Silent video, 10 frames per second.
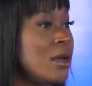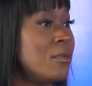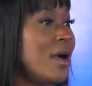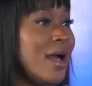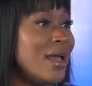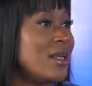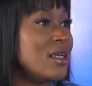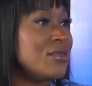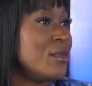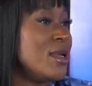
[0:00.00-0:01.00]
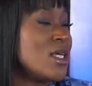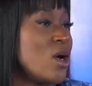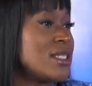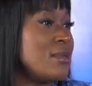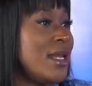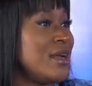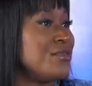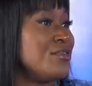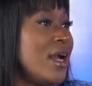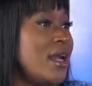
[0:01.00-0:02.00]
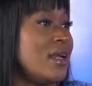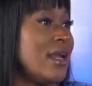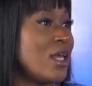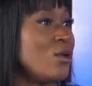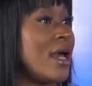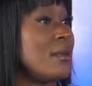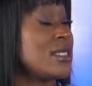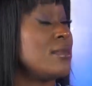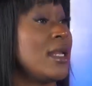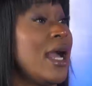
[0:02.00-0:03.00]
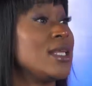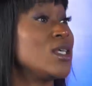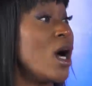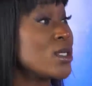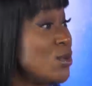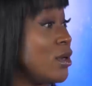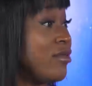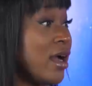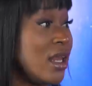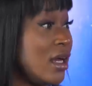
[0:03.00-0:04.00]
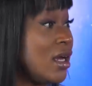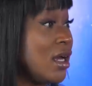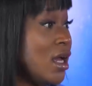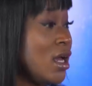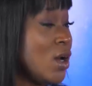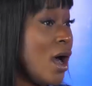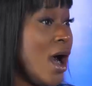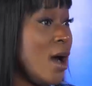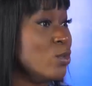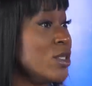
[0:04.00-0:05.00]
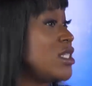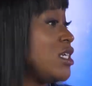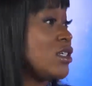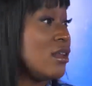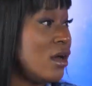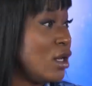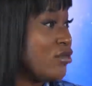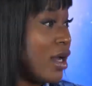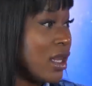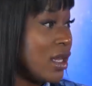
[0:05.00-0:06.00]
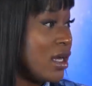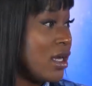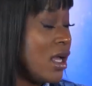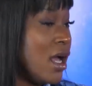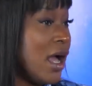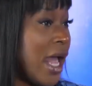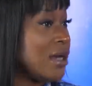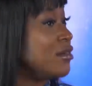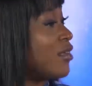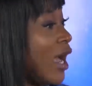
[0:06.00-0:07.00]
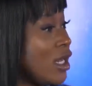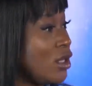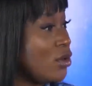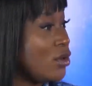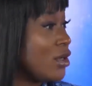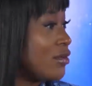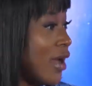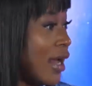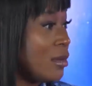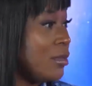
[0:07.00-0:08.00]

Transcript: but for me to call somebody a friend, like you got to be somebody I talk to on a regular. Um, we see each other on a regular. I confide in you, you confide in